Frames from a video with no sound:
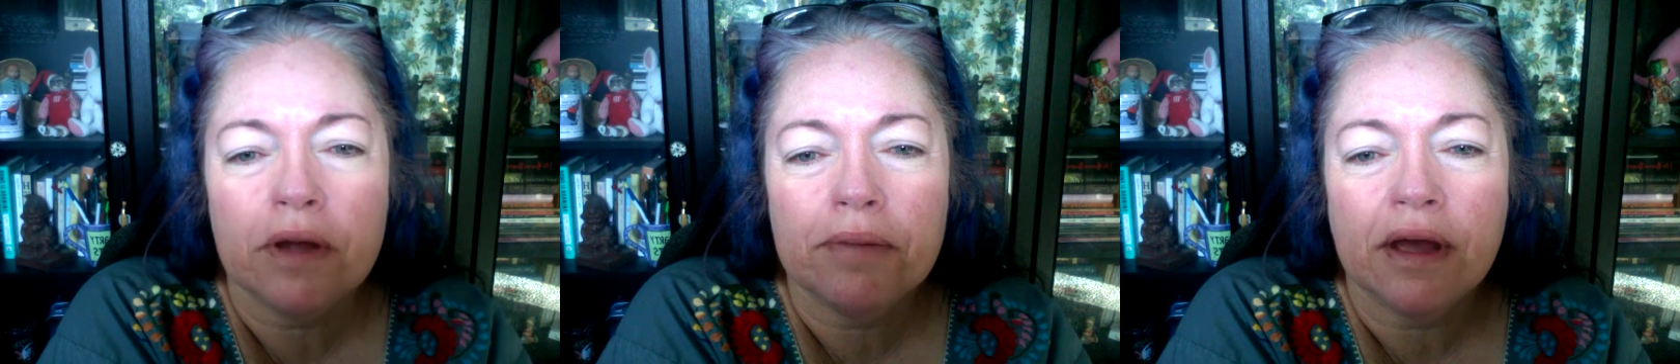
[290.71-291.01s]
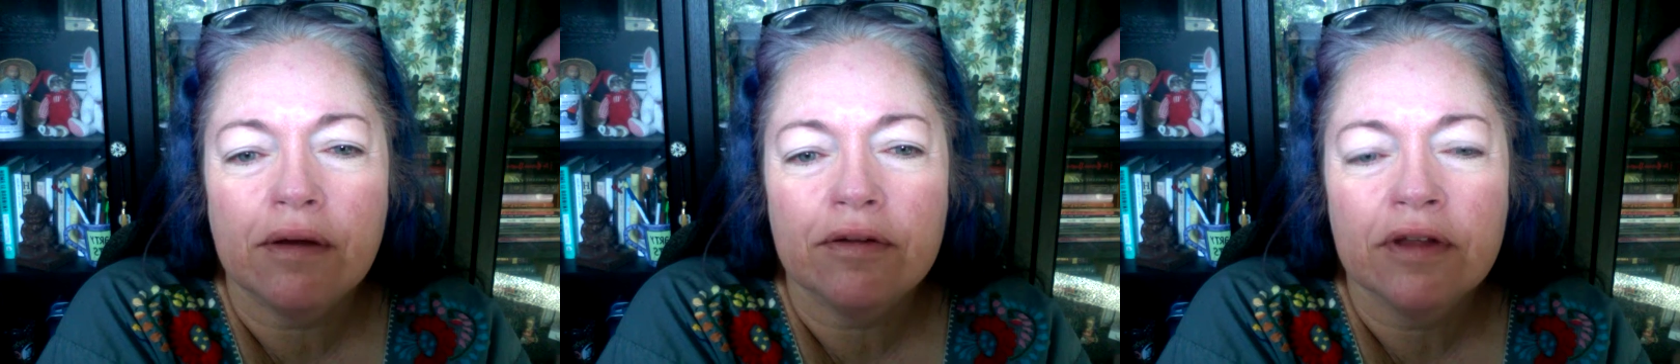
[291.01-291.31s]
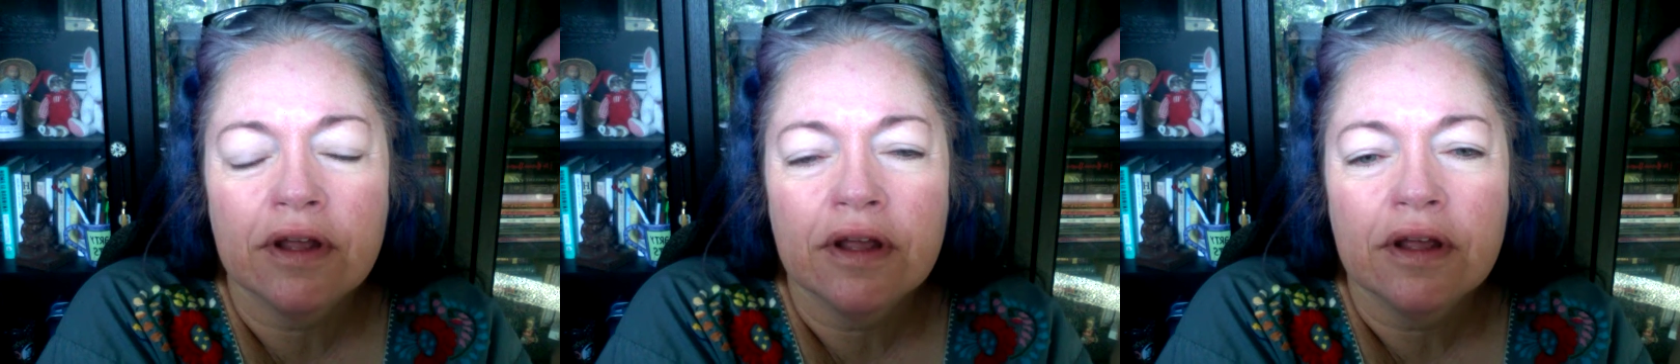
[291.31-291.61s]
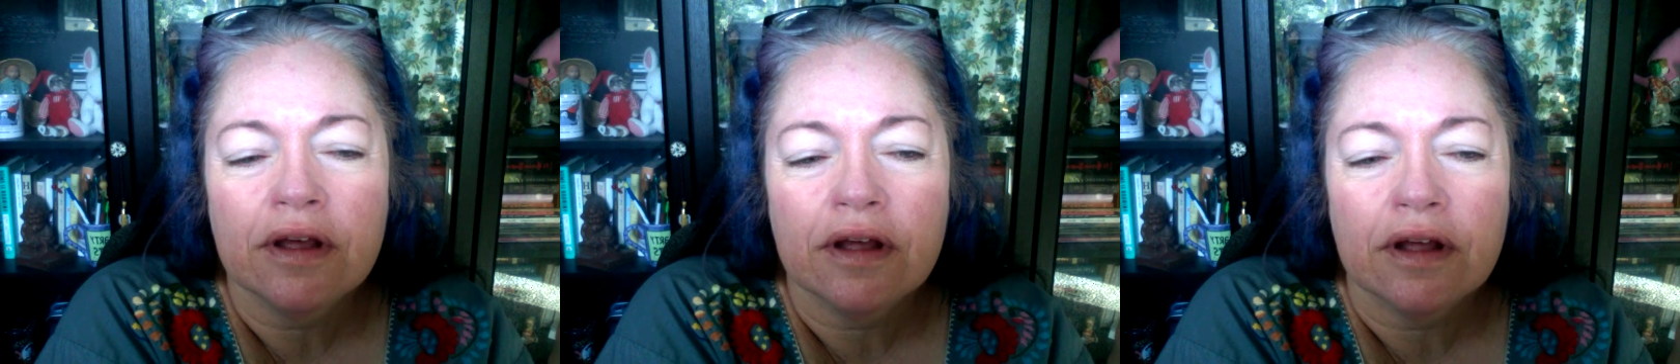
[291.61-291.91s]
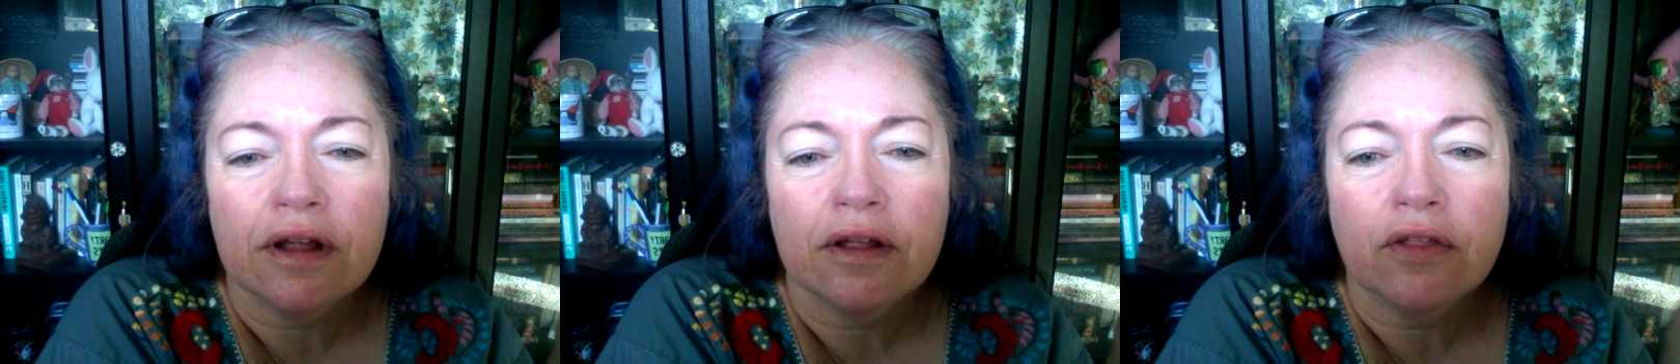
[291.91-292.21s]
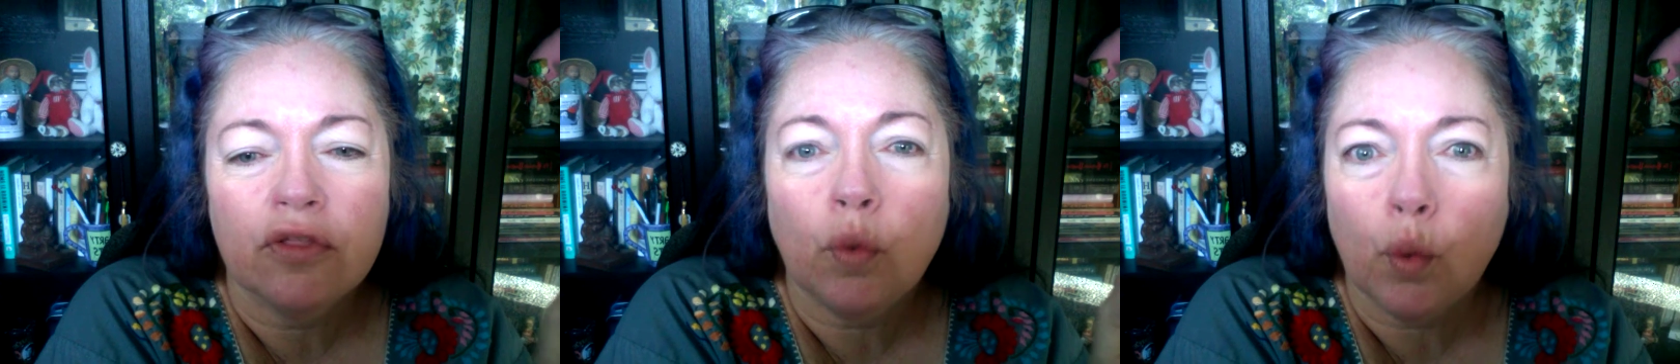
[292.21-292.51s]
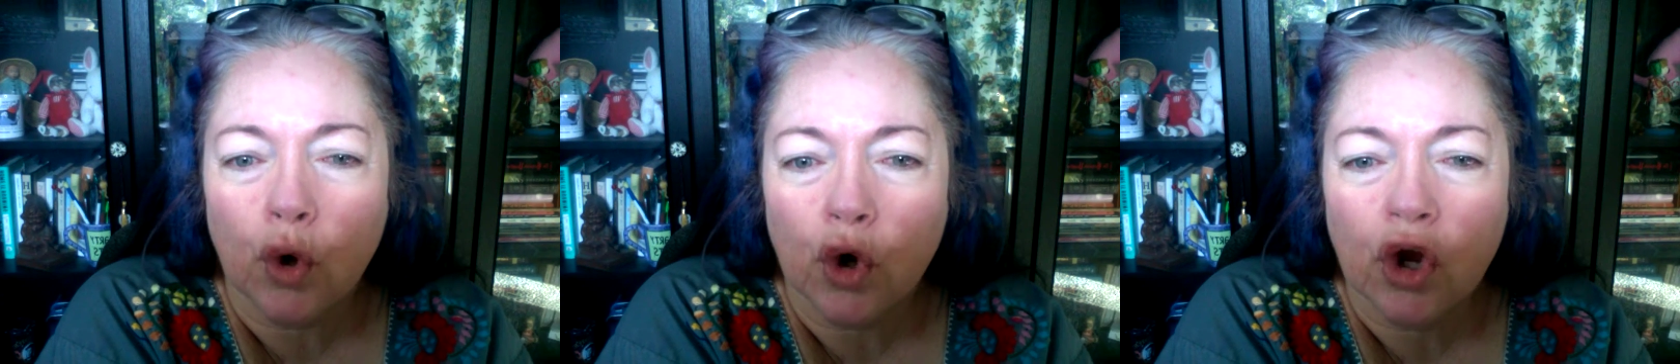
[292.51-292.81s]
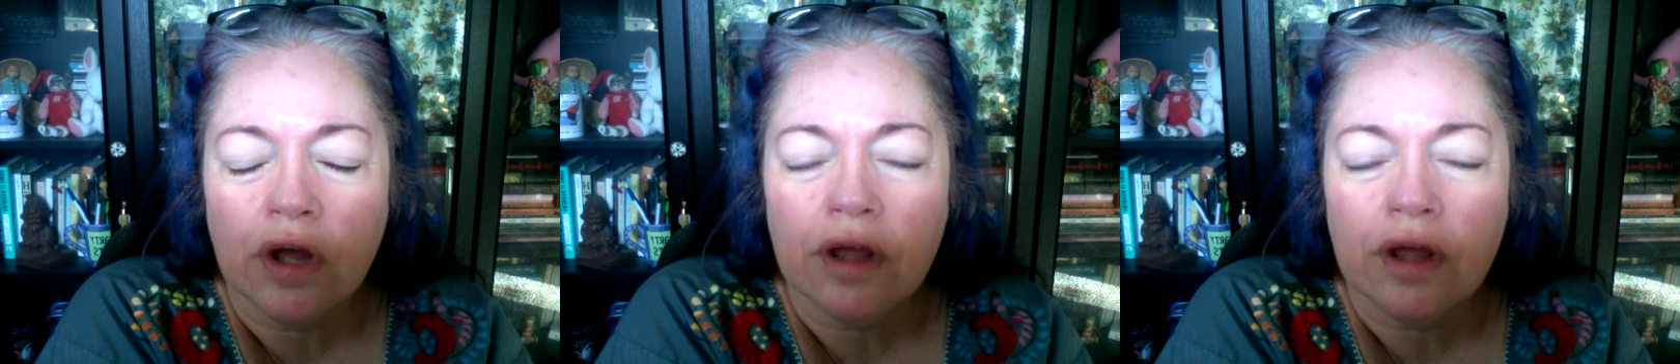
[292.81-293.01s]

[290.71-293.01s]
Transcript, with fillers: about uh, the work